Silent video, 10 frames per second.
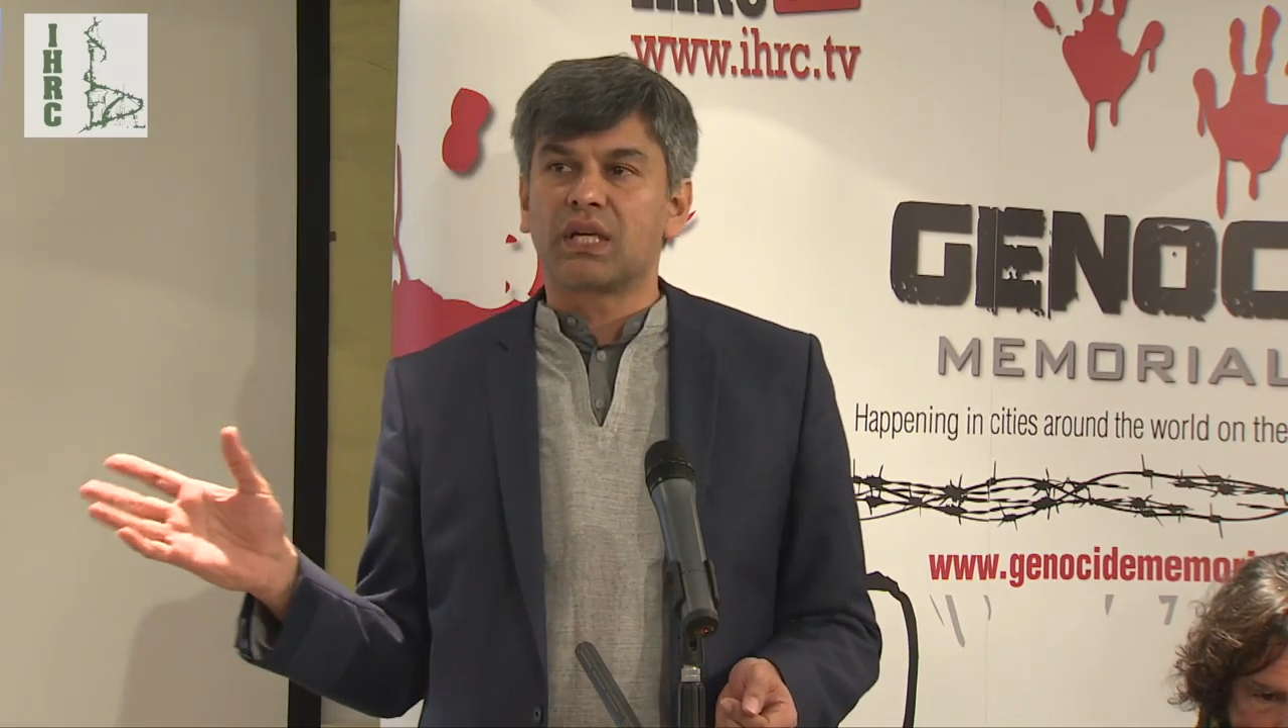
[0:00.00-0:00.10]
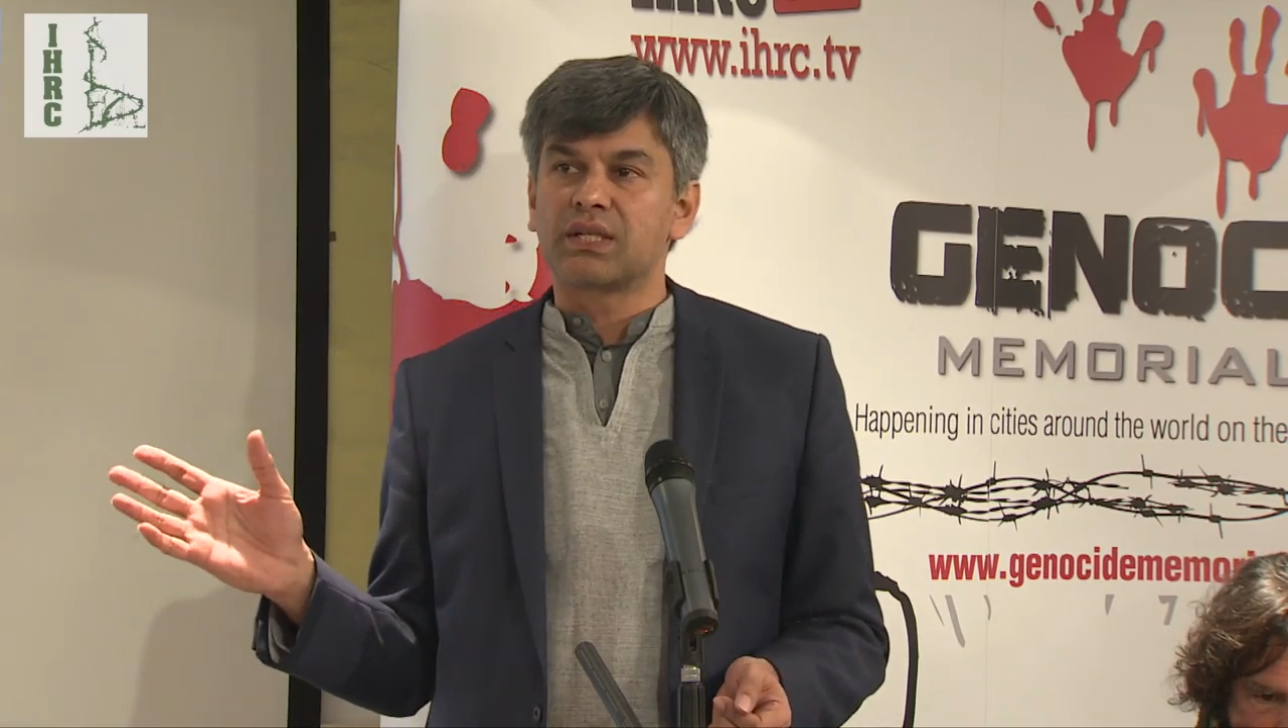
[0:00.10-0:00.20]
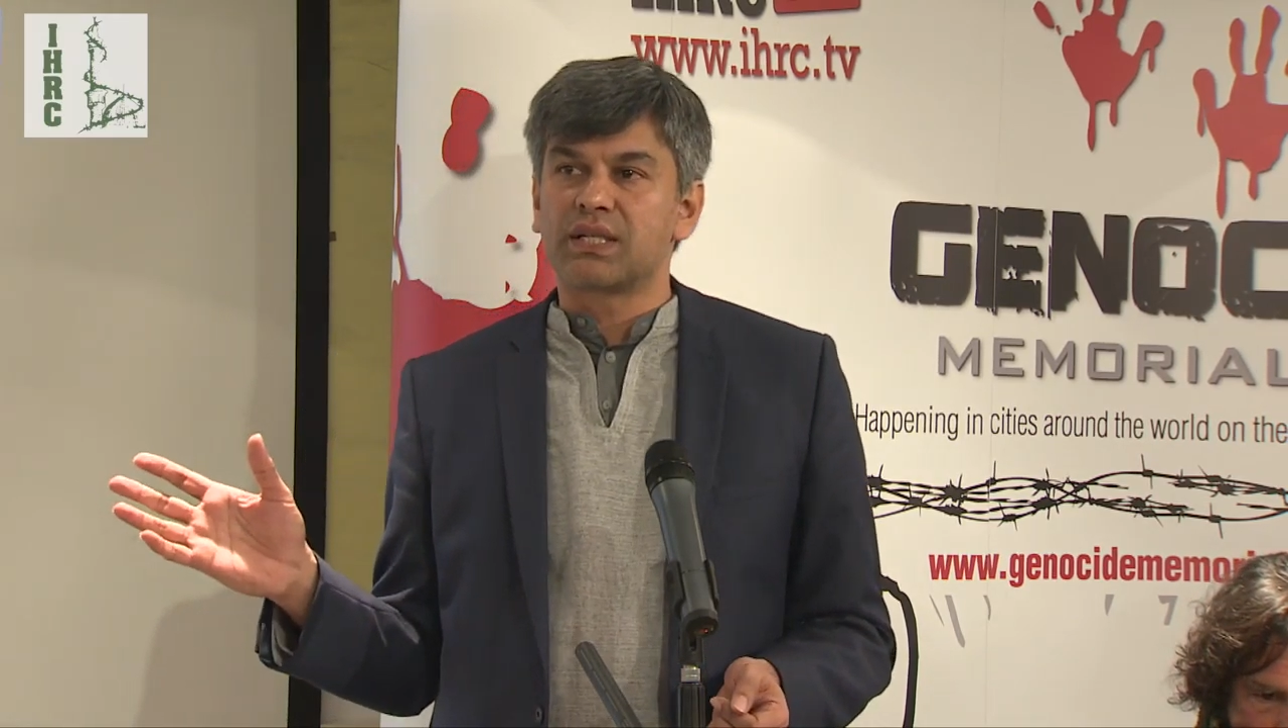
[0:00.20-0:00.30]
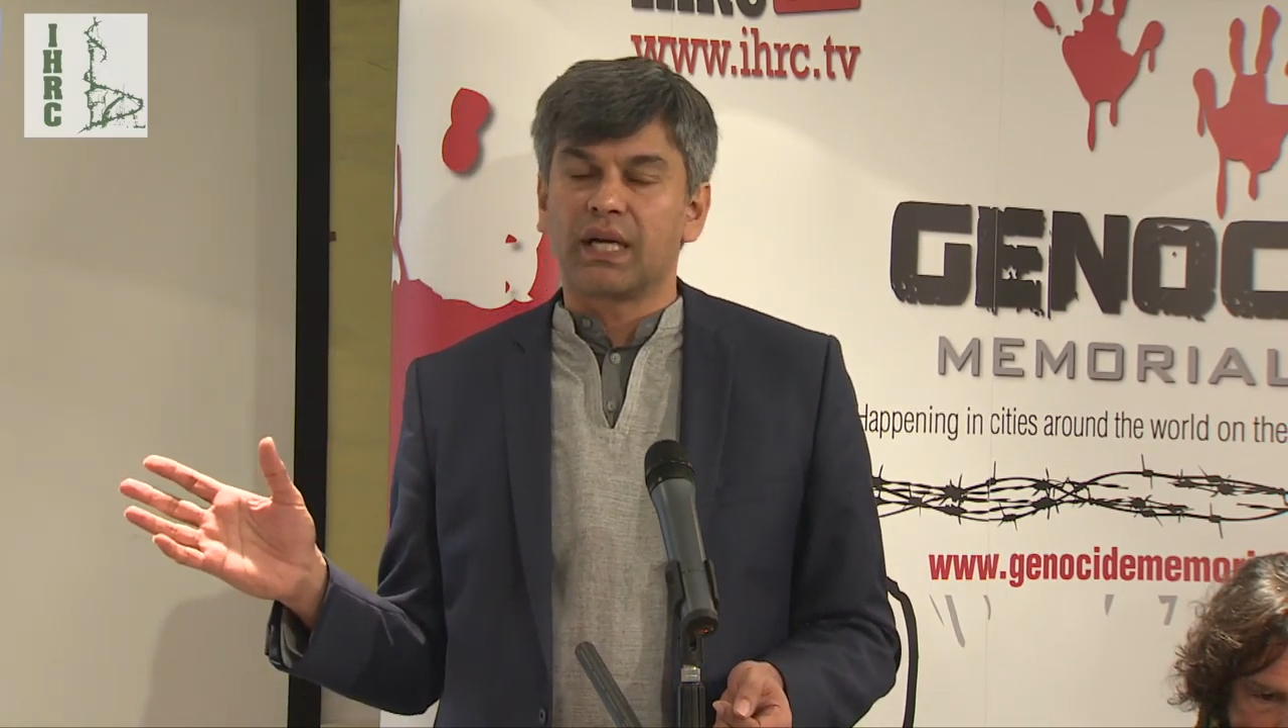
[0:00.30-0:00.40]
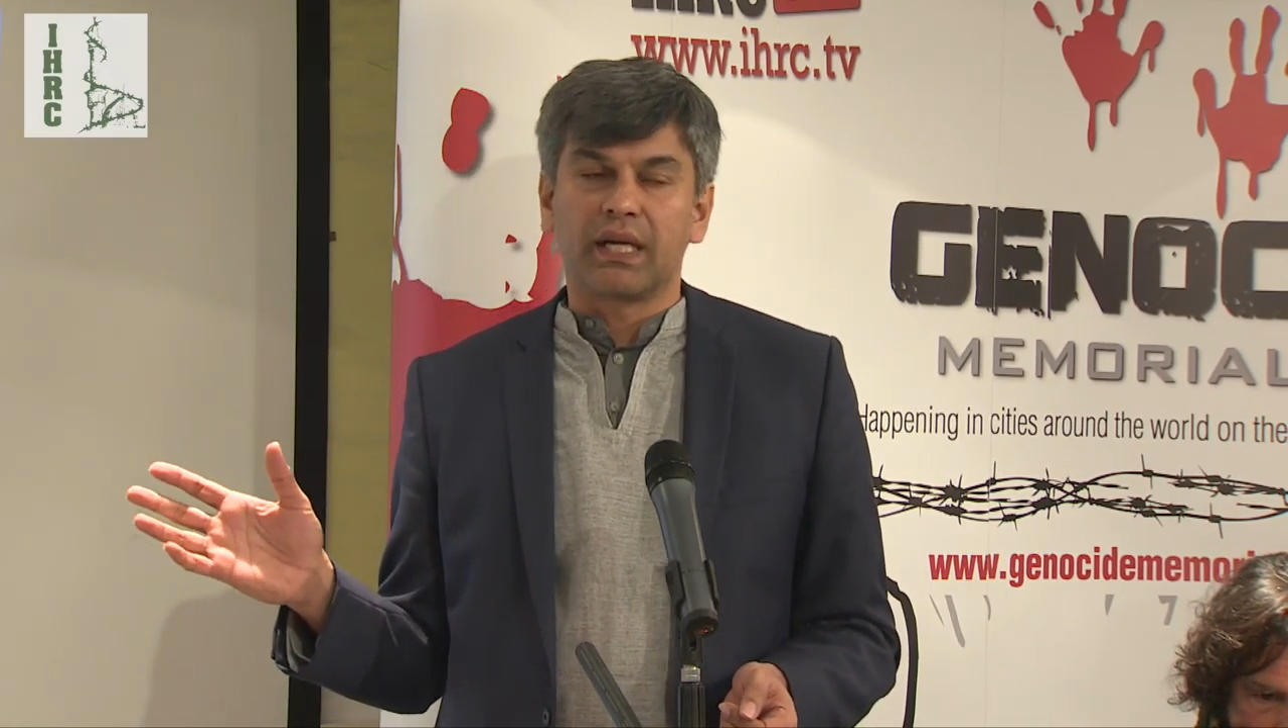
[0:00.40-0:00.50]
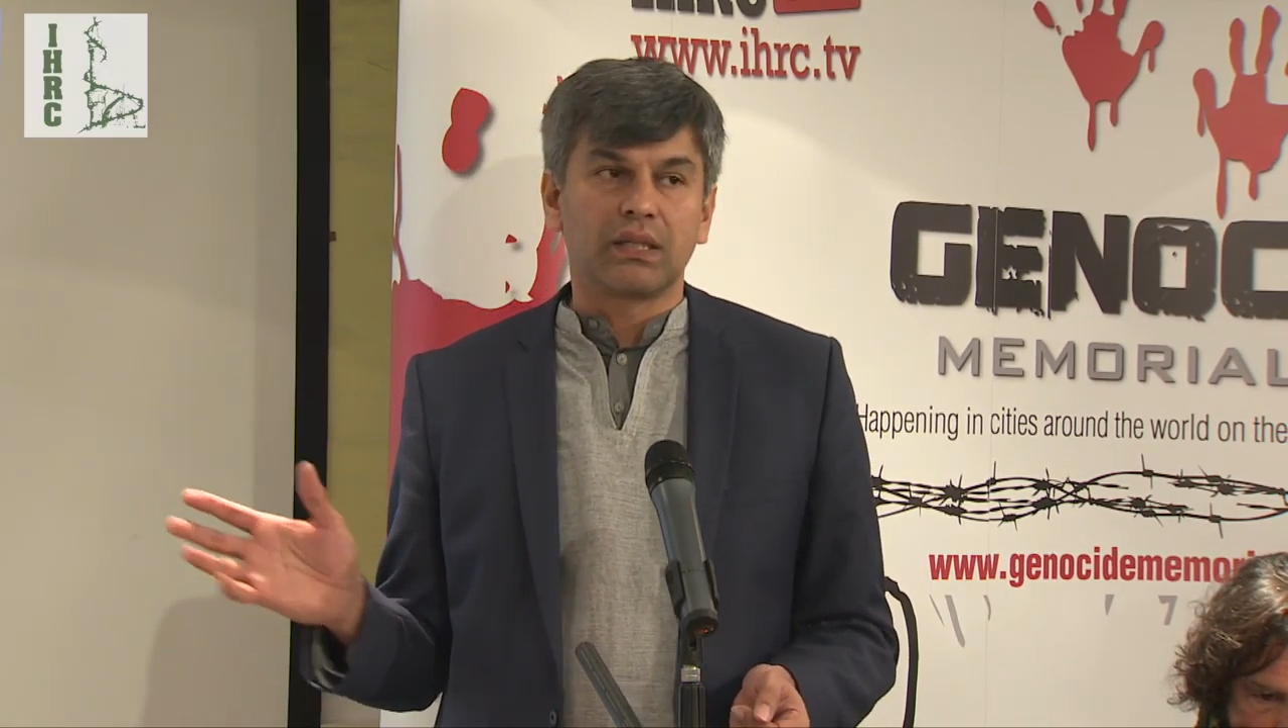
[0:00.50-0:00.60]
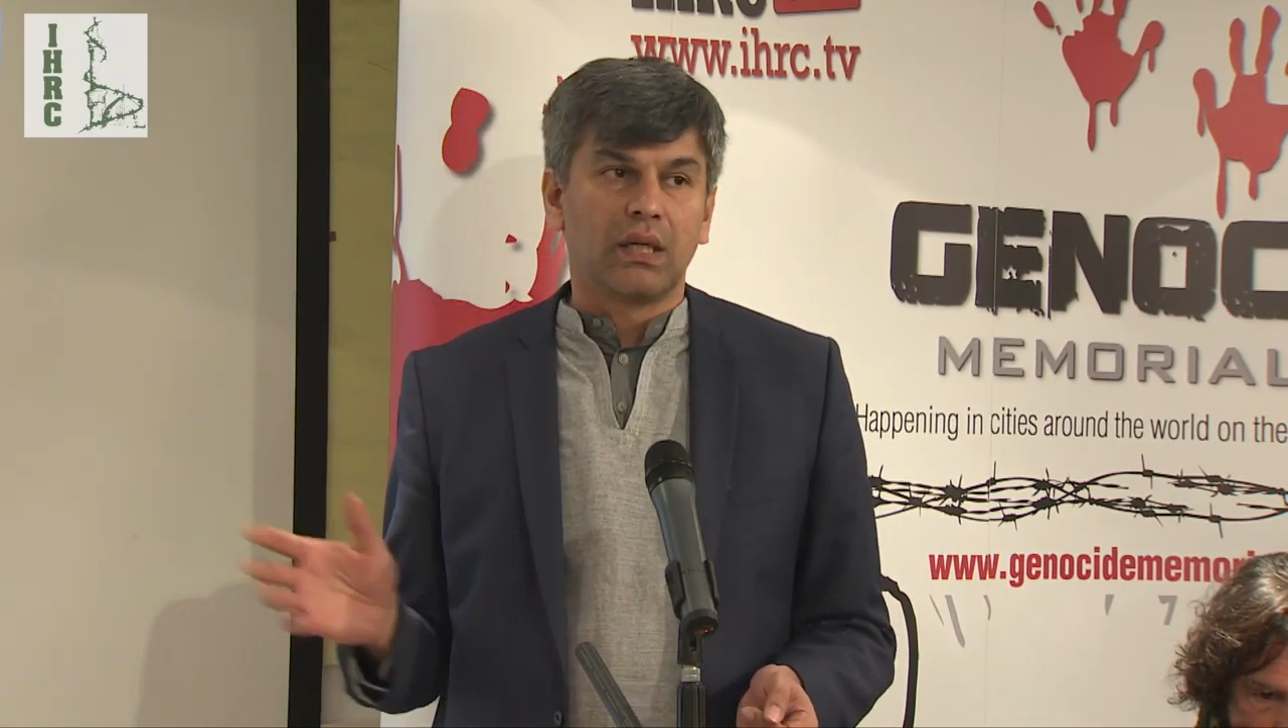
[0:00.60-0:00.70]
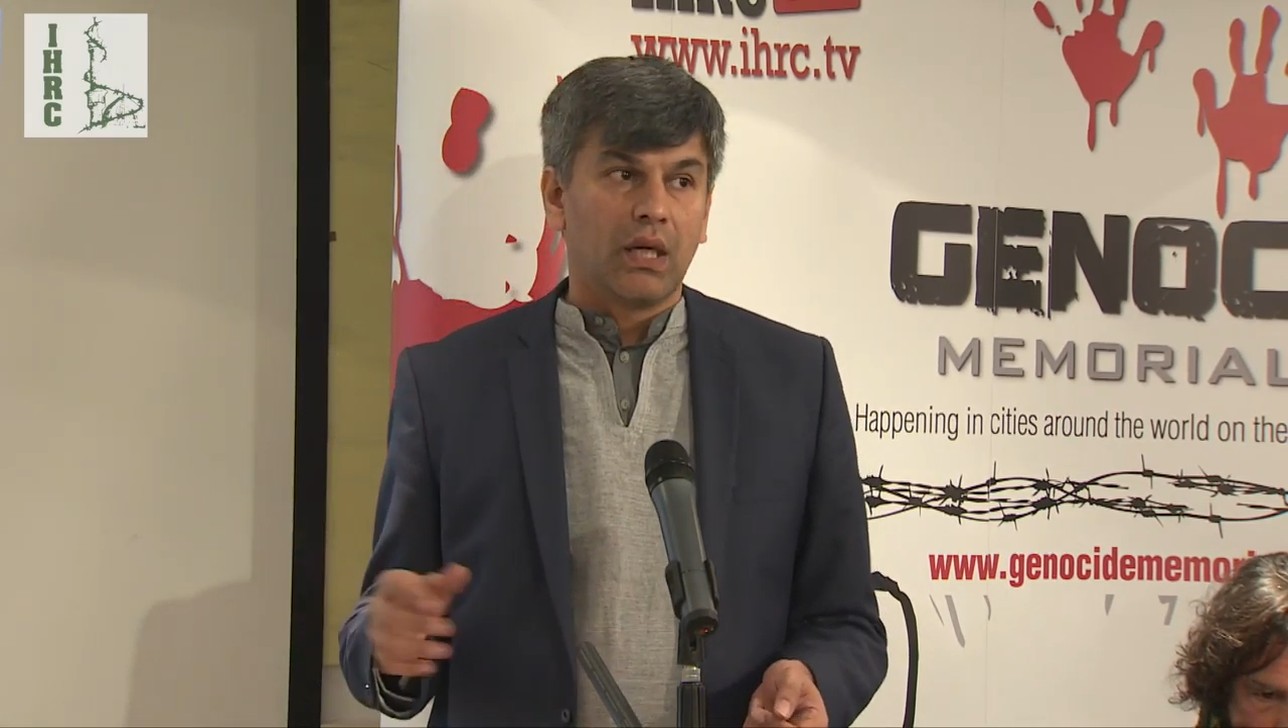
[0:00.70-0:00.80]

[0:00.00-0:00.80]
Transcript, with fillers: genocide,